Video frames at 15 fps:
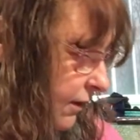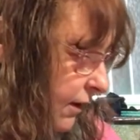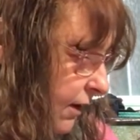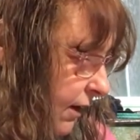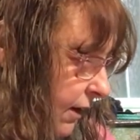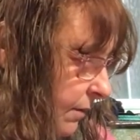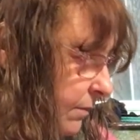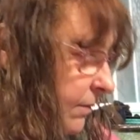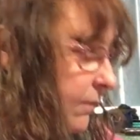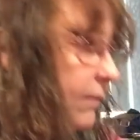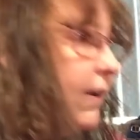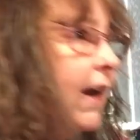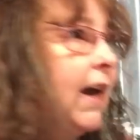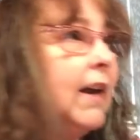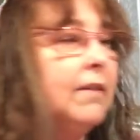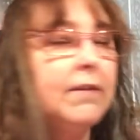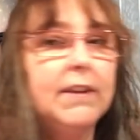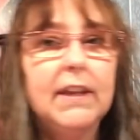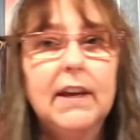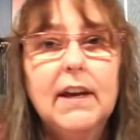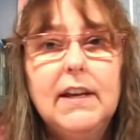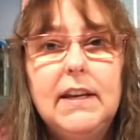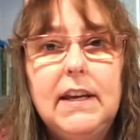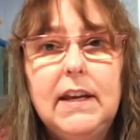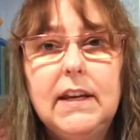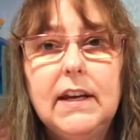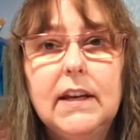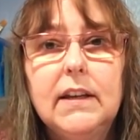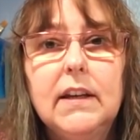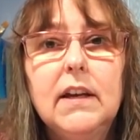um, had everything I
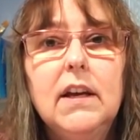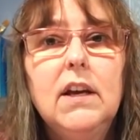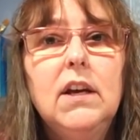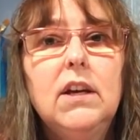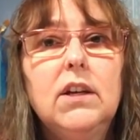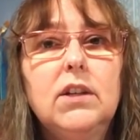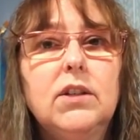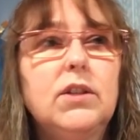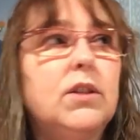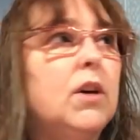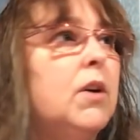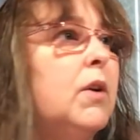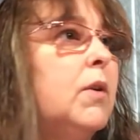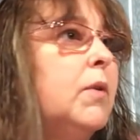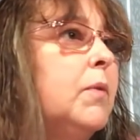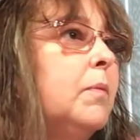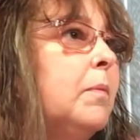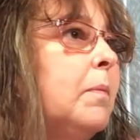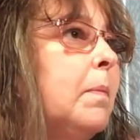needed. So